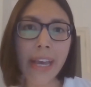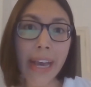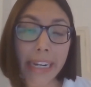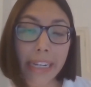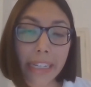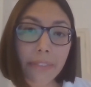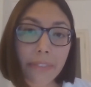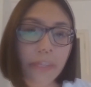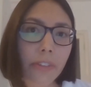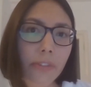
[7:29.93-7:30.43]

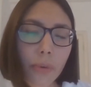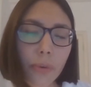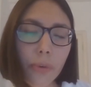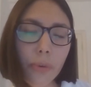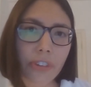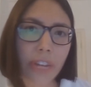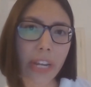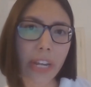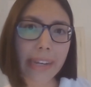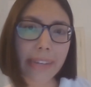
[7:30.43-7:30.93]
and even
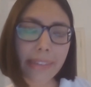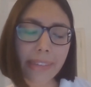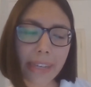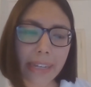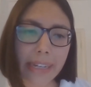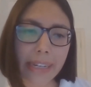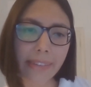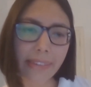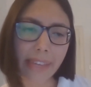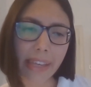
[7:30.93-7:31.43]
socializing
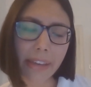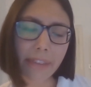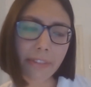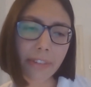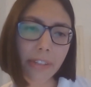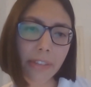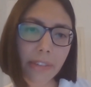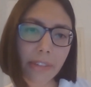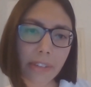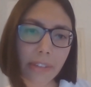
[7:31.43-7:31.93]
at a safe
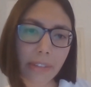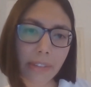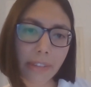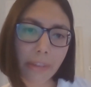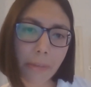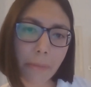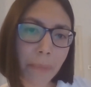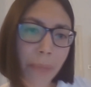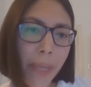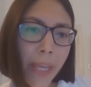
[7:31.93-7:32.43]

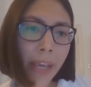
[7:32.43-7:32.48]
distance.